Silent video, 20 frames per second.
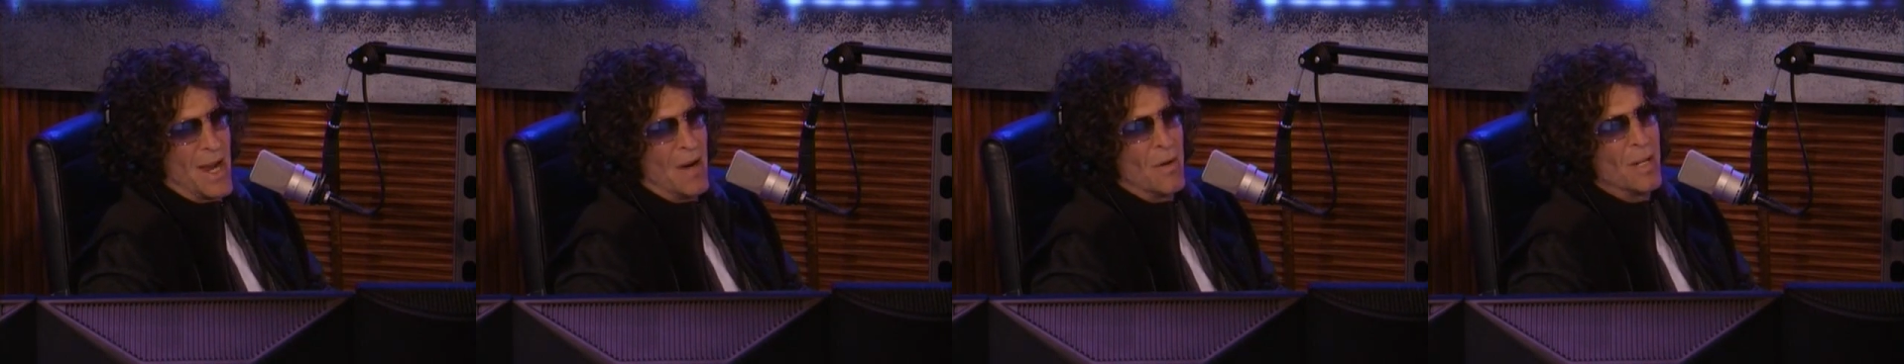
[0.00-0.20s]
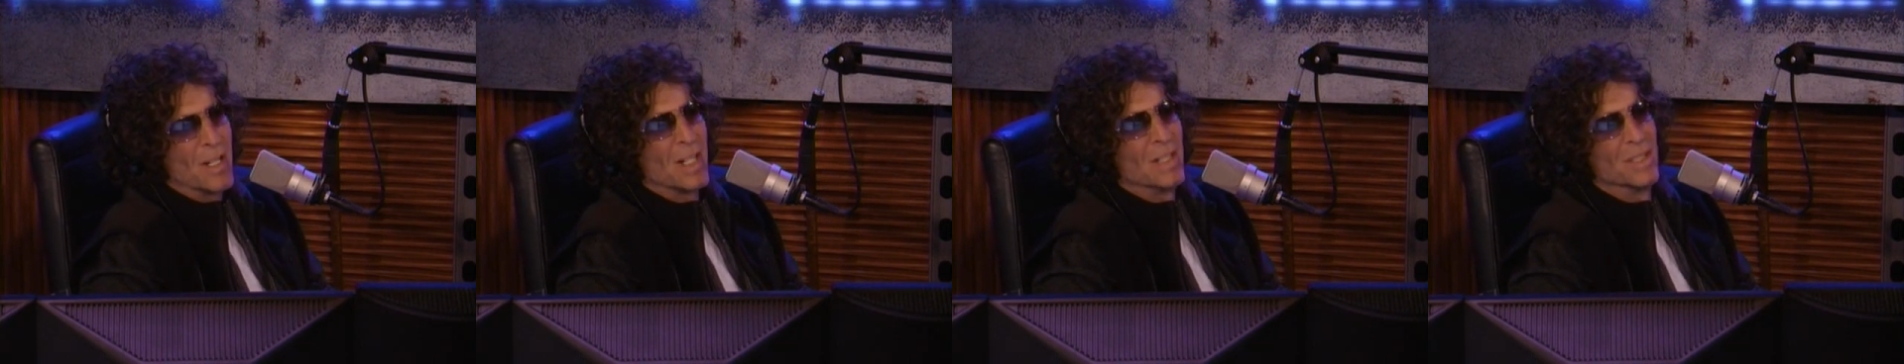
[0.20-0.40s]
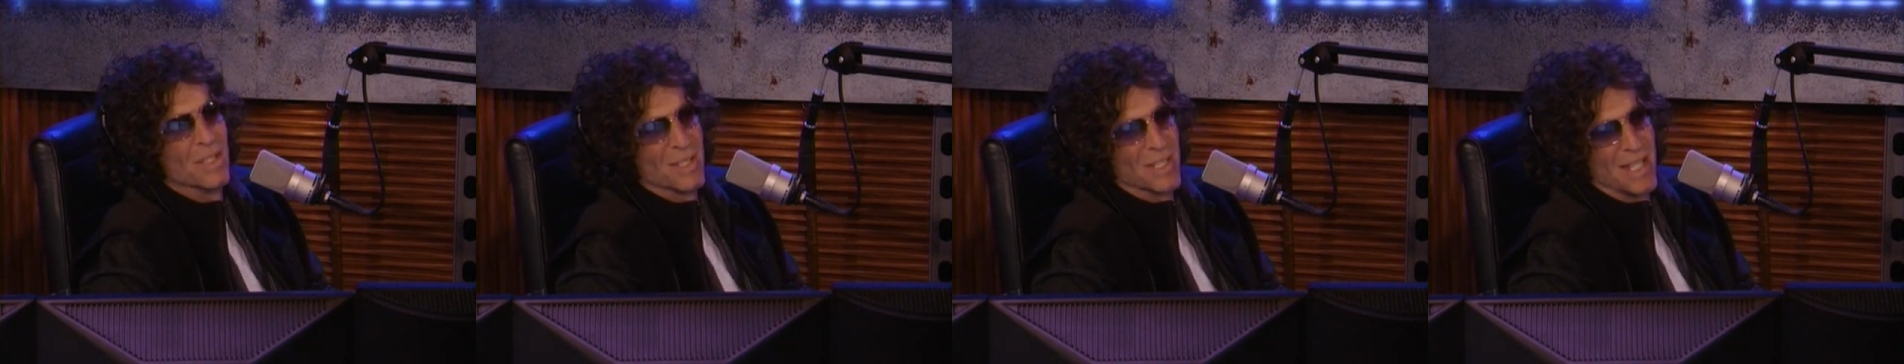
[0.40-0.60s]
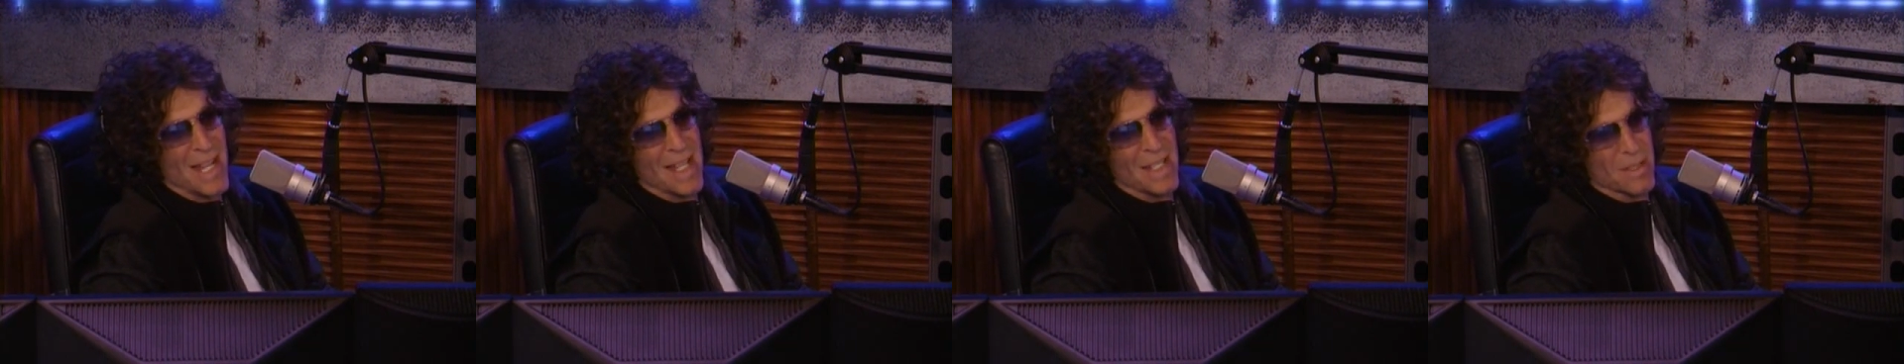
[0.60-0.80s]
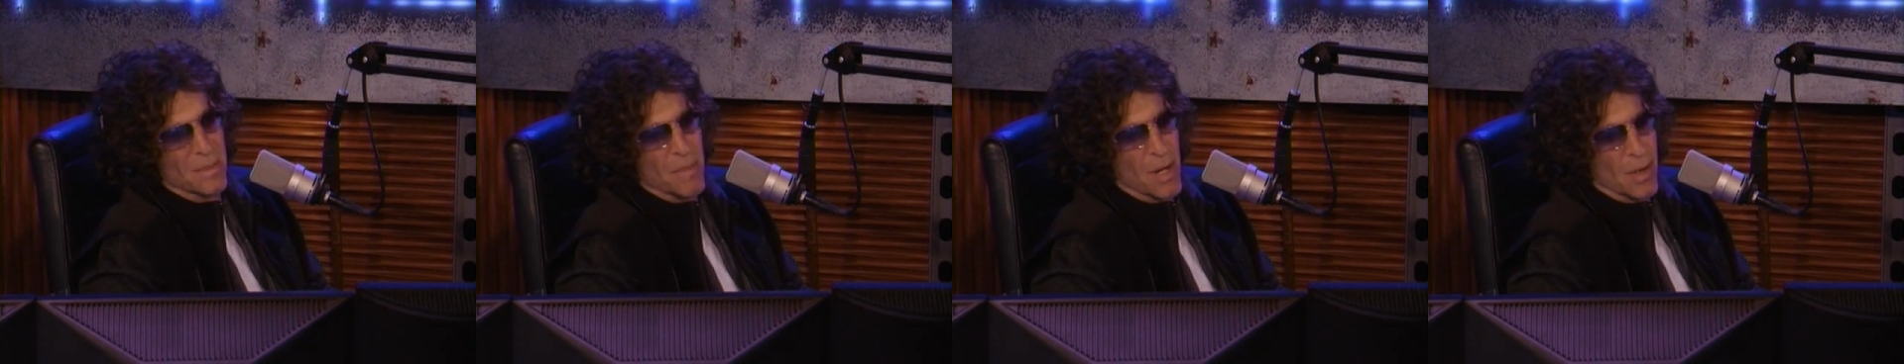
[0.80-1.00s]
Eric
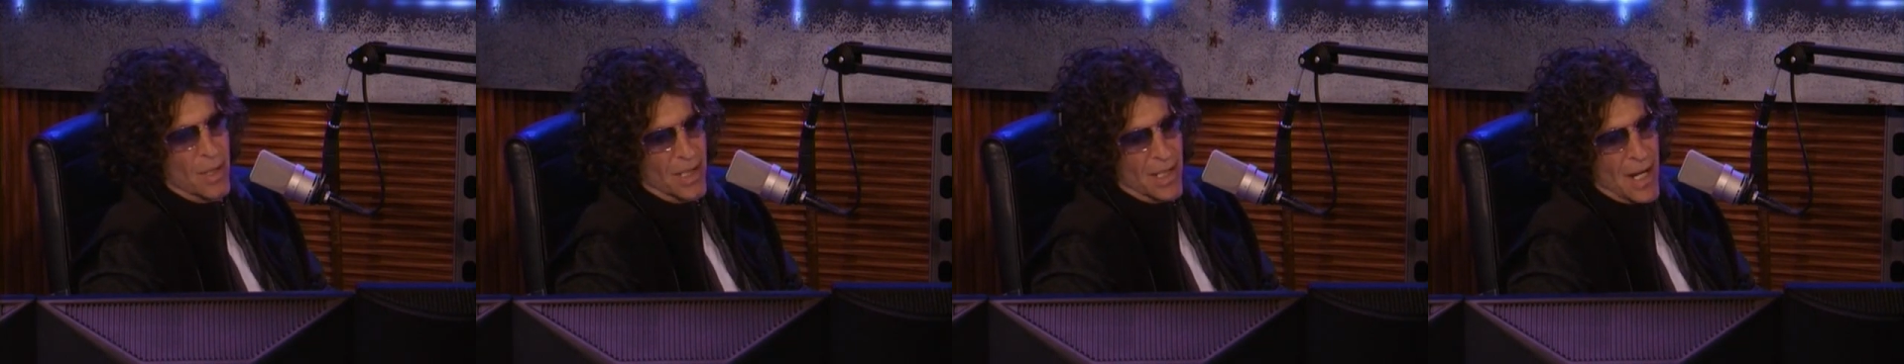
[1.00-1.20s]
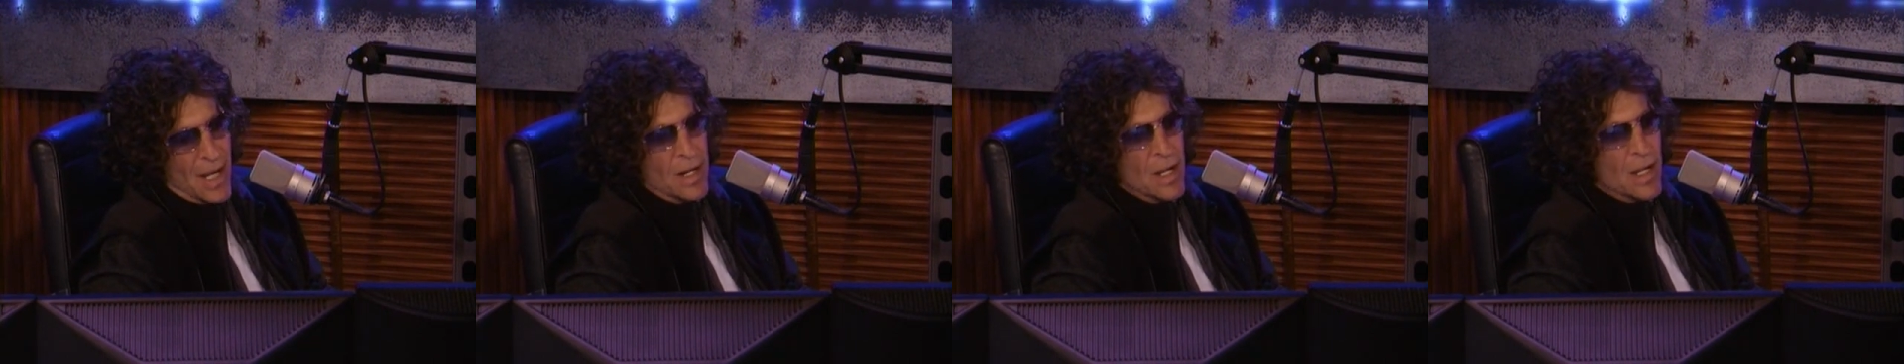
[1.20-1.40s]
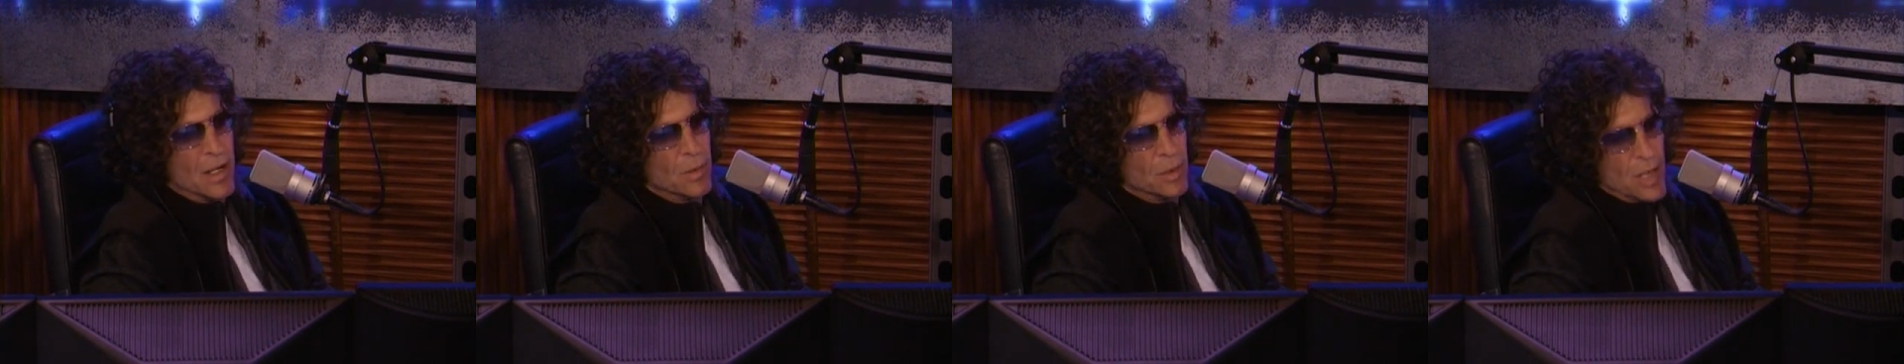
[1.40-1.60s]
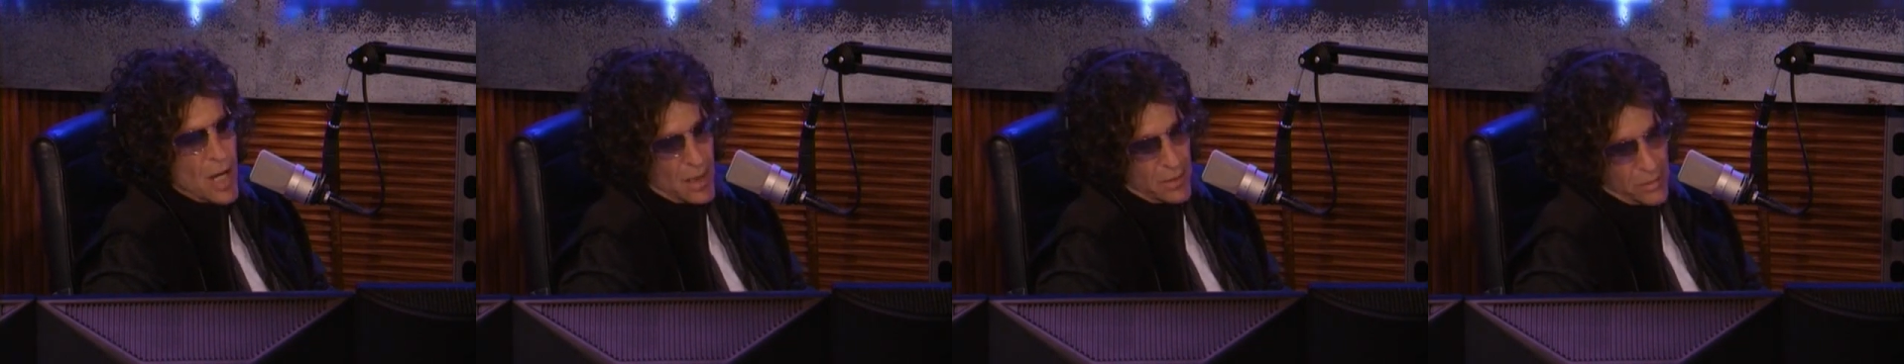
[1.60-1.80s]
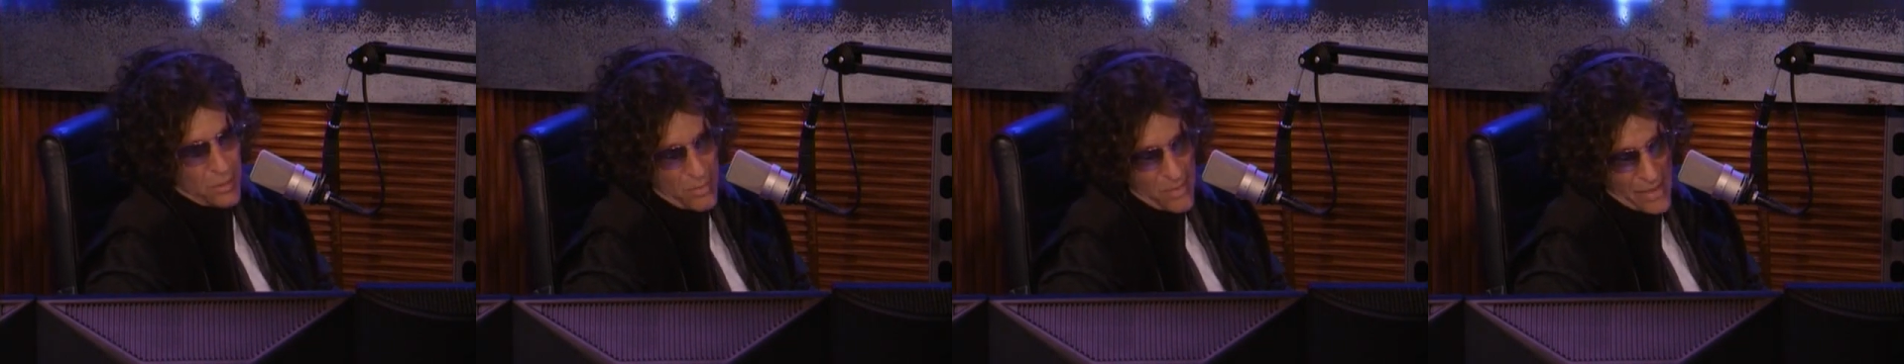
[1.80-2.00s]
understands American Idol.
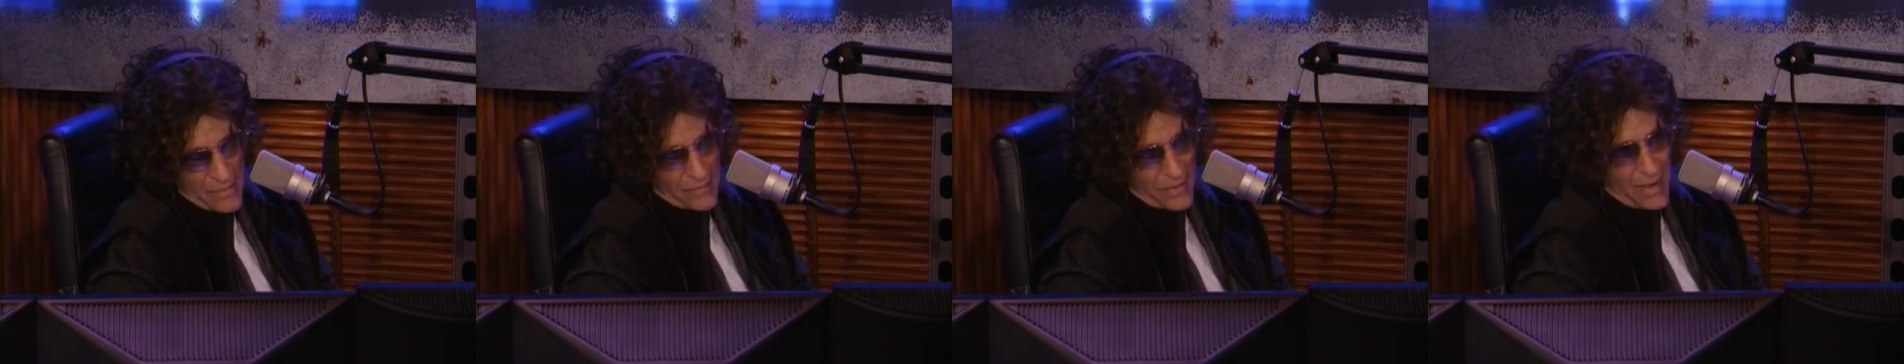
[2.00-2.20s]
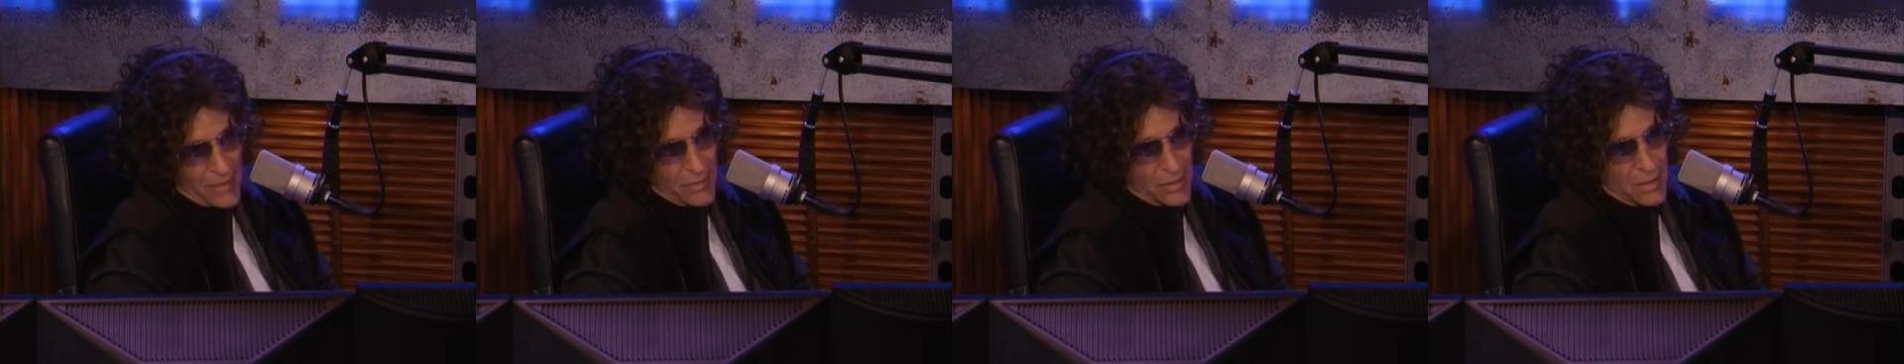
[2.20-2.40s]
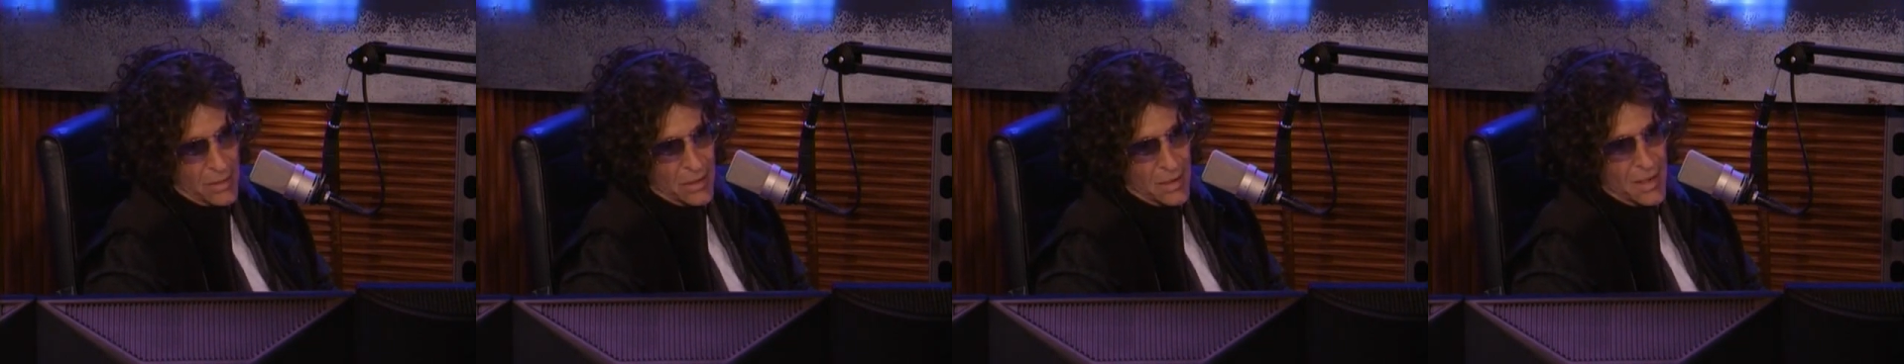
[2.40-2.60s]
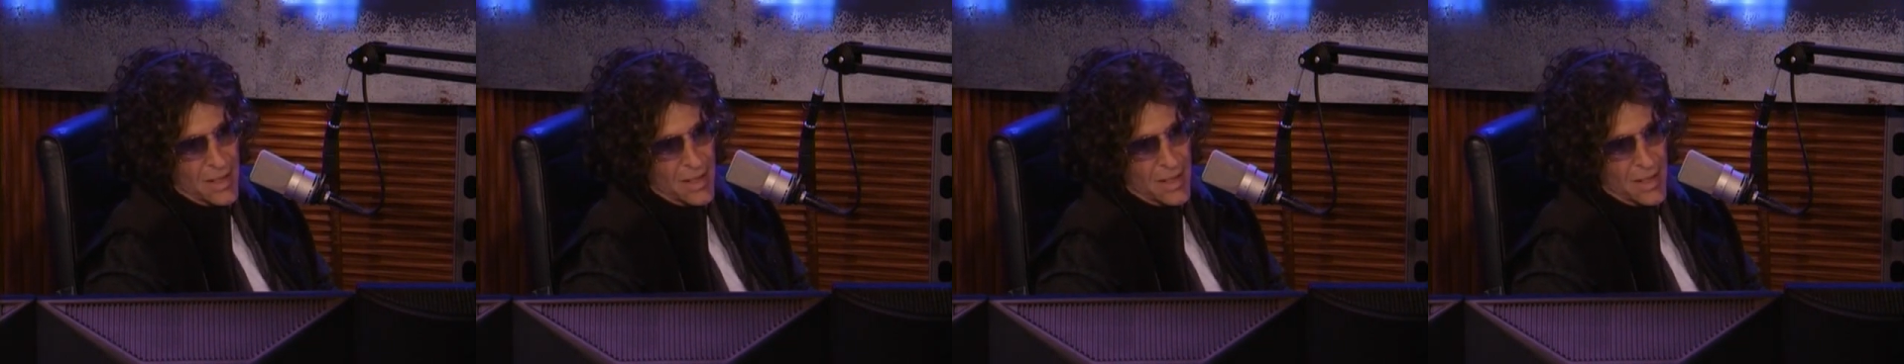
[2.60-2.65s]
Jan, do me a favor.